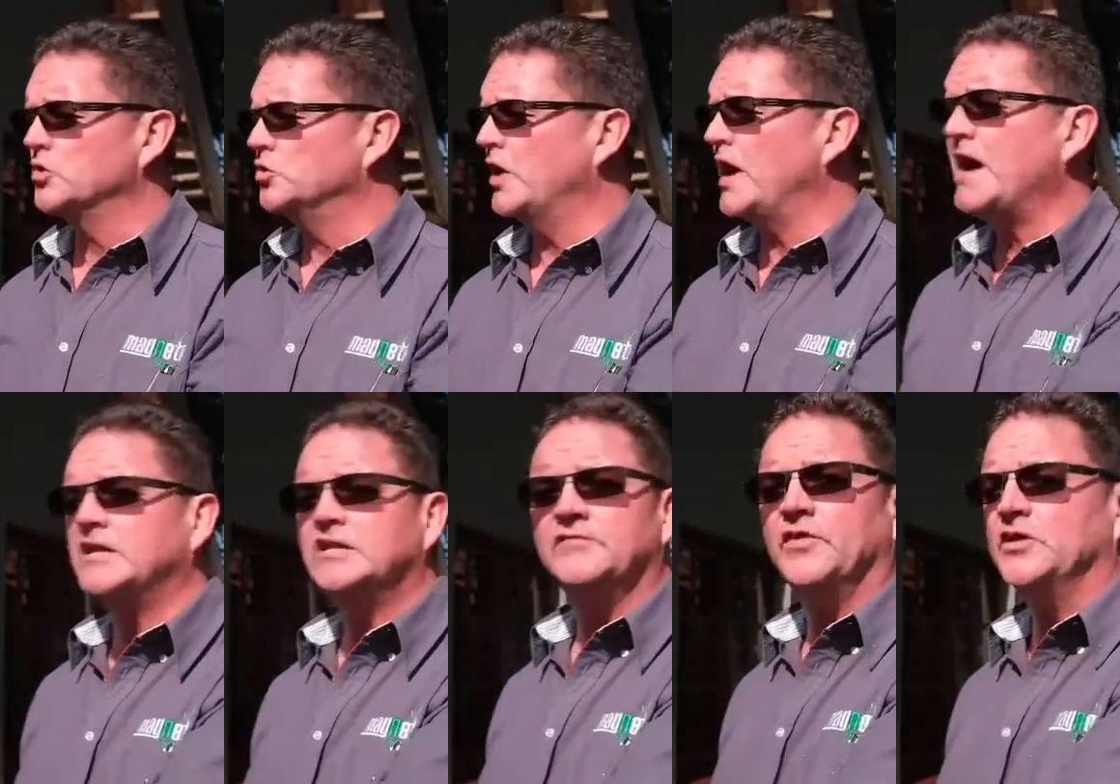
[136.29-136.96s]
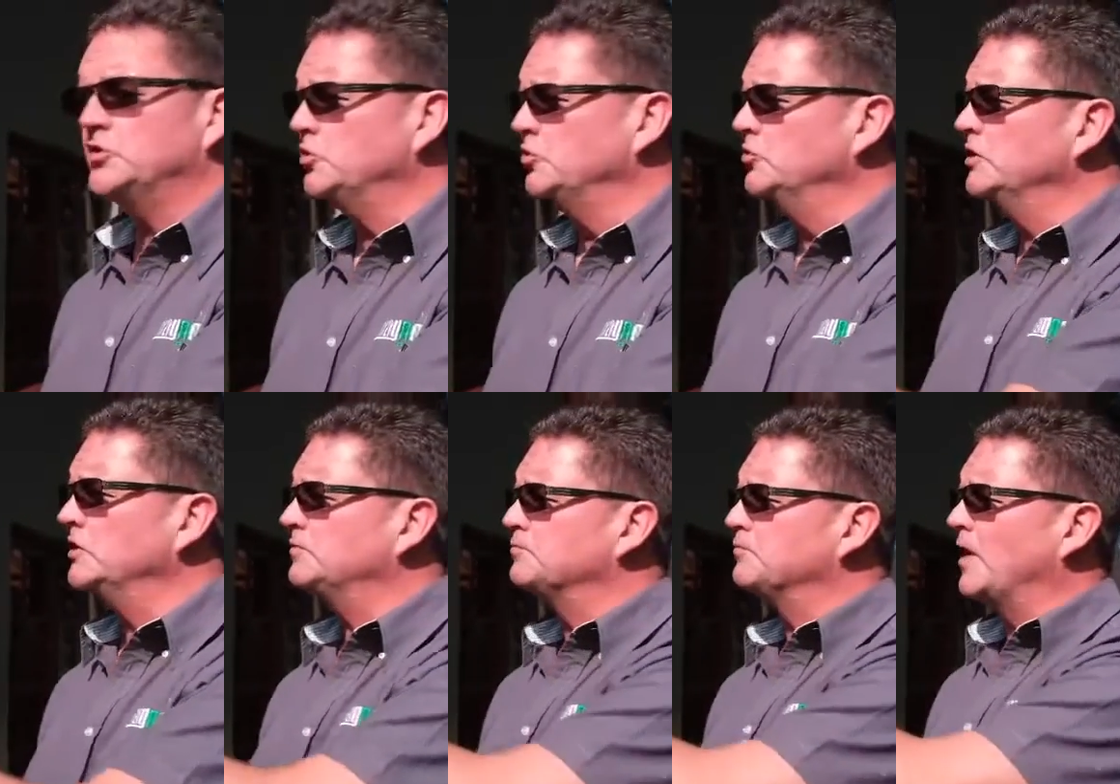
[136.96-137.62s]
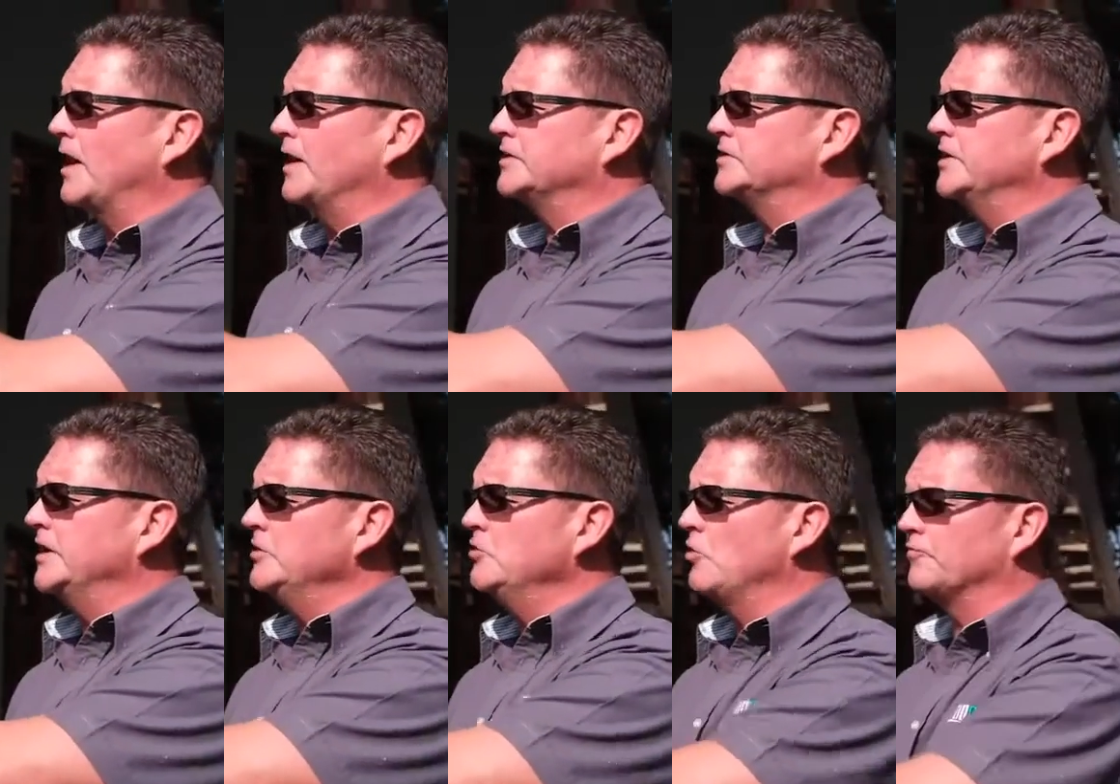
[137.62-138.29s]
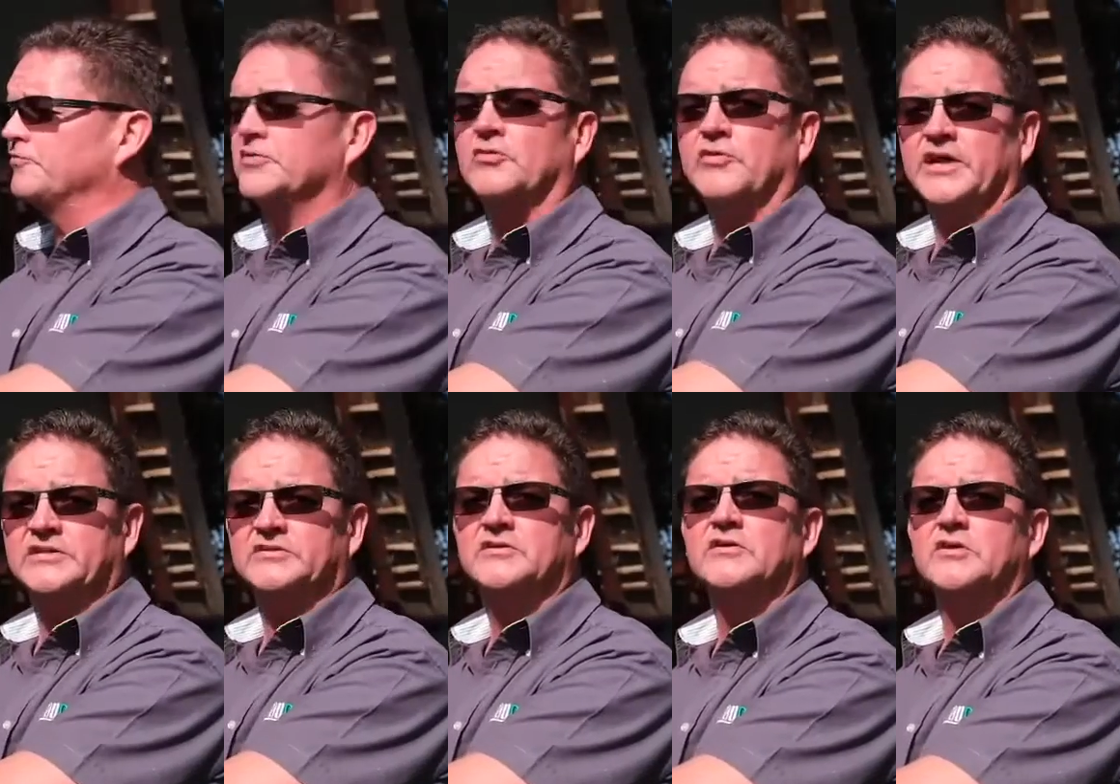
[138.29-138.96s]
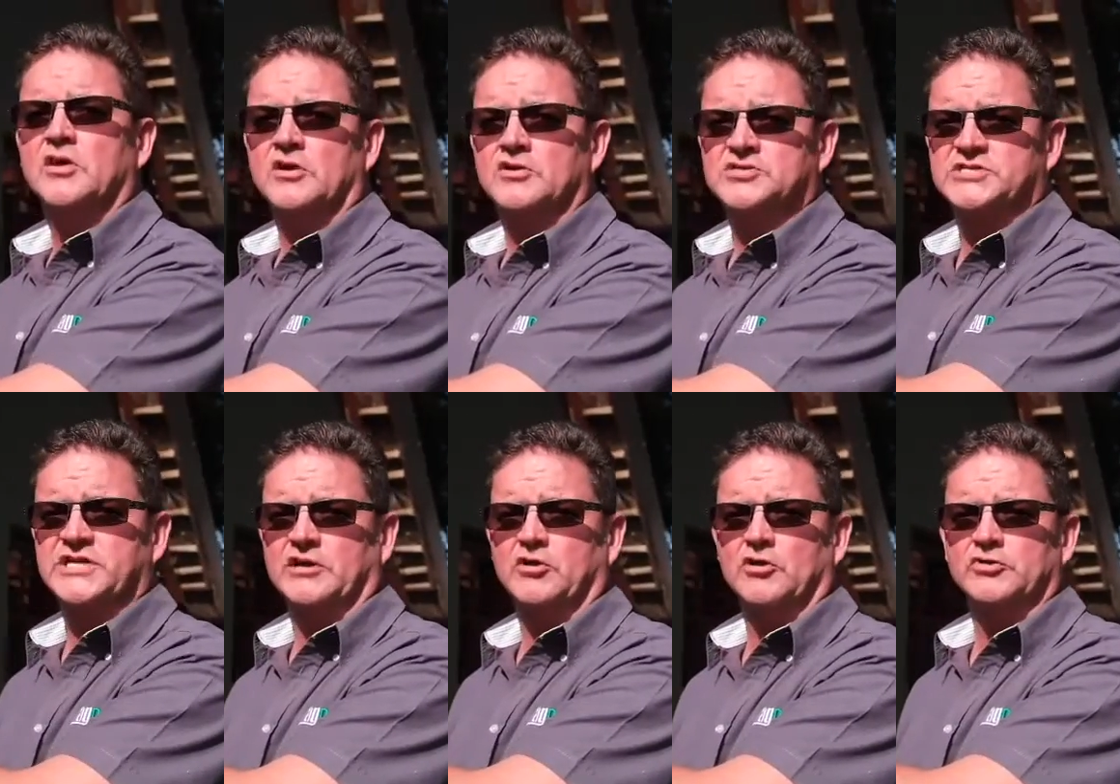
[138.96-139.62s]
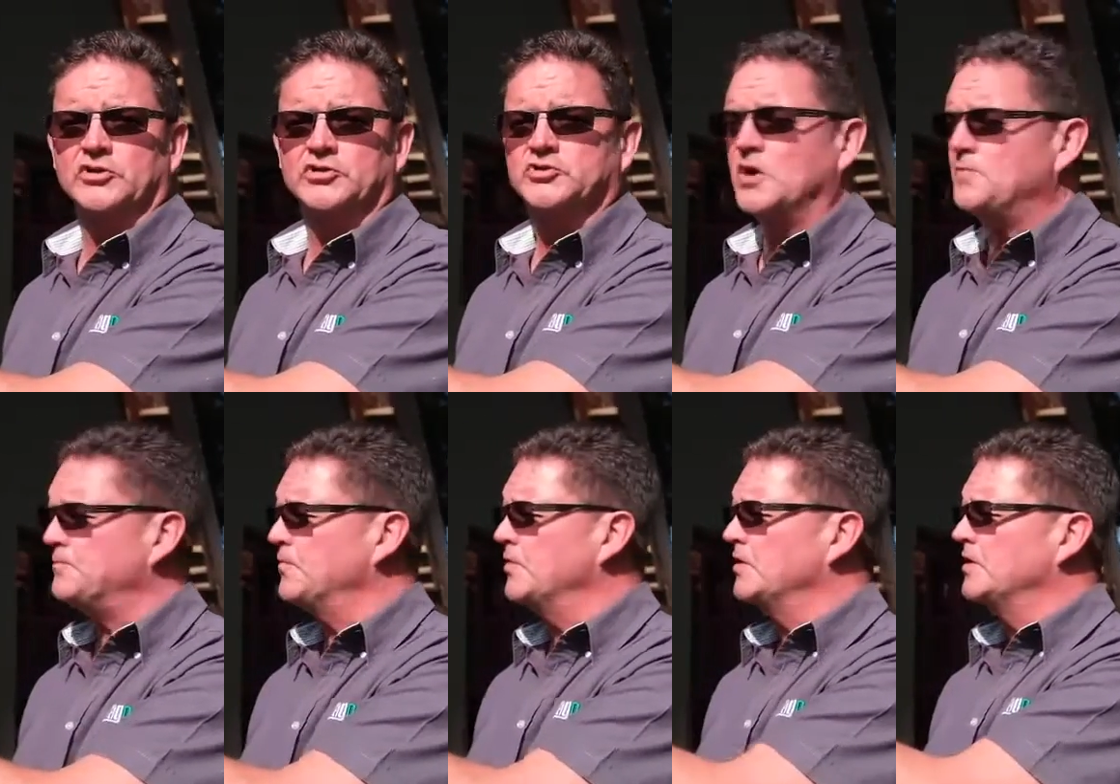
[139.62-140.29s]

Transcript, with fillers: You activate the unit by tearing off the red sticker on the top